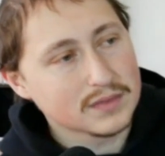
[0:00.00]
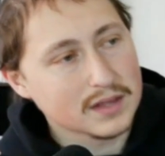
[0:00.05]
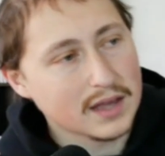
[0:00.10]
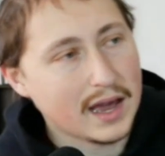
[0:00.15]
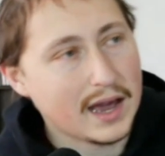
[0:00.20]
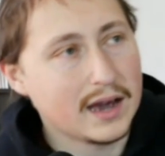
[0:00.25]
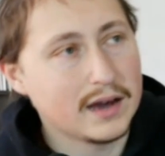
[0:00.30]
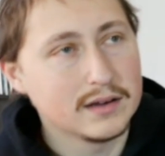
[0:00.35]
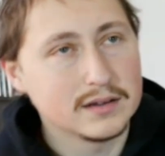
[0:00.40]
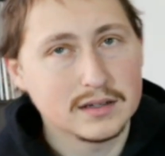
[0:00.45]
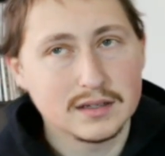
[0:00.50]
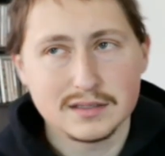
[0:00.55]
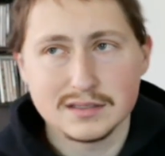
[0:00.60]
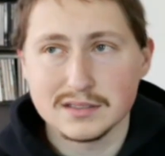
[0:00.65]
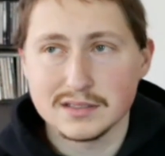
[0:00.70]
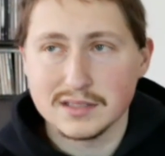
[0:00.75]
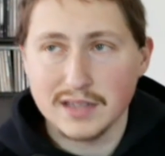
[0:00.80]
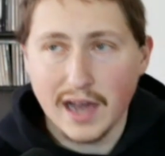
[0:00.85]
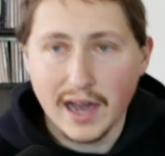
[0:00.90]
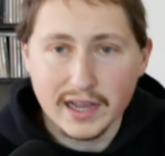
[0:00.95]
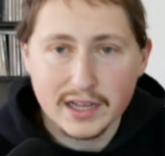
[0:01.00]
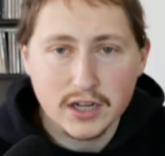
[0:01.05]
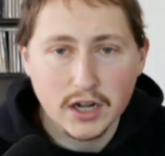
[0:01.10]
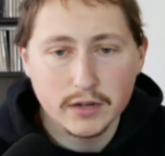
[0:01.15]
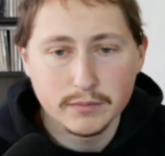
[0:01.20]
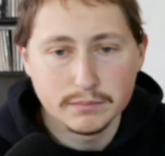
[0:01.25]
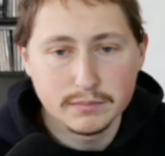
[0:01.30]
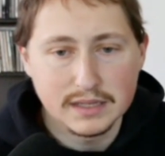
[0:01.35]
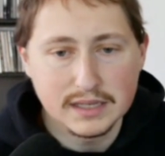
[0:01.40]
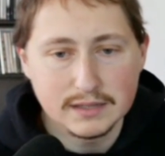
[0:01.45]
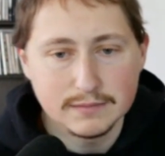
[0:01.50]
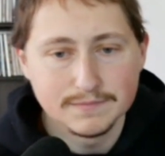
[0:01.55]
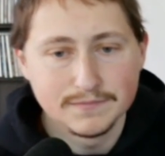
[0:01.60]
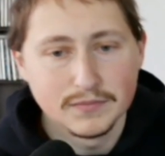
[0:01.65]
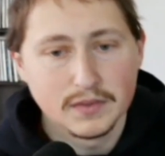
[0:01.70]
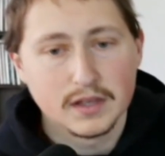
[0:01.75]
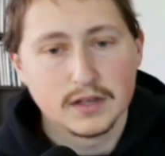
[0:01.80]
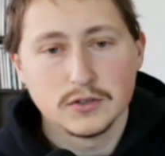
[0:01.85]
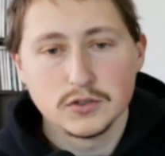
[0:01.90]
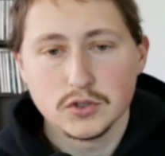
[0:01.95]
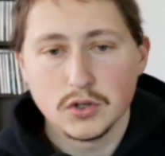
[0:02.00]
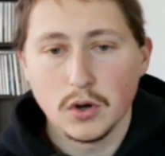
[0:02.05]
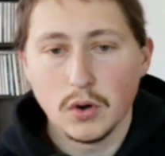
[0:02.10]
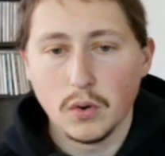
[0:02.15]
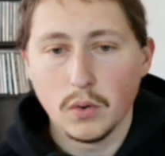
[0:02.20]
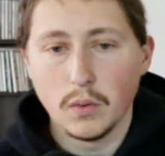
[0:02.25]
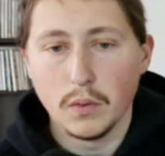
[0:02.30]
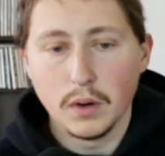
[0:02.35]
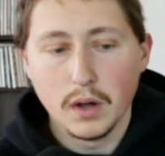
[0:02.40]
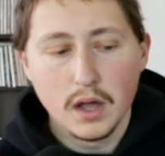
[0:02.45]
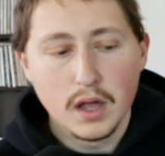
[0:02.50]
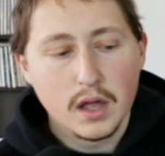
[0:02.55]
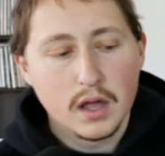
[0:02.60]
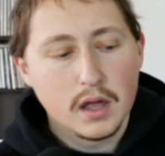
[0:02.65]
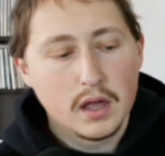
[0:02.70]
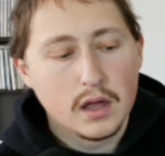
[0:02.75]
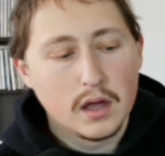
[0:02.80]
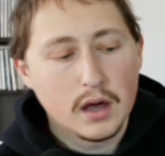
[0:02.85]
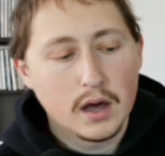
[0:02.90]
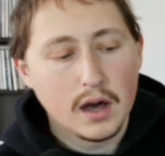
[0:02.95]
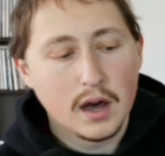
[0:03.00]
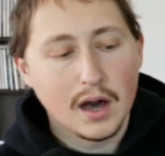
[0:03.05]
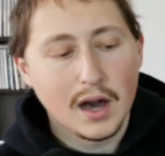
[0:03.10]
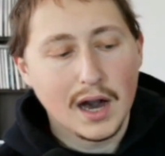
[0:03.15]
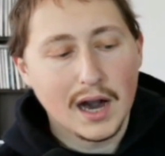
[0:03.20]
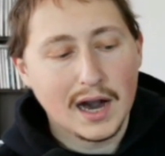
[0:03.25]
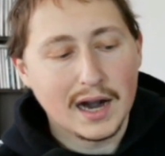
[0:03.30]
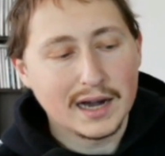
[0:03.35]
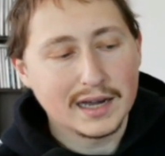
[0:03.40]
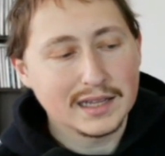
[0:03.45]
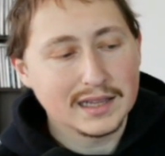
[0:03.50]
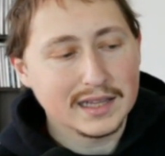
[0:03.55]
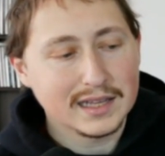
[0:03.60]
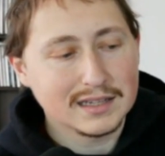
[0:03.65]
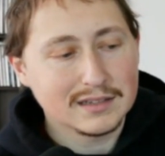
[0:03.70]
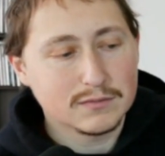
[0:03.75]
Because I cut meat, so I like, for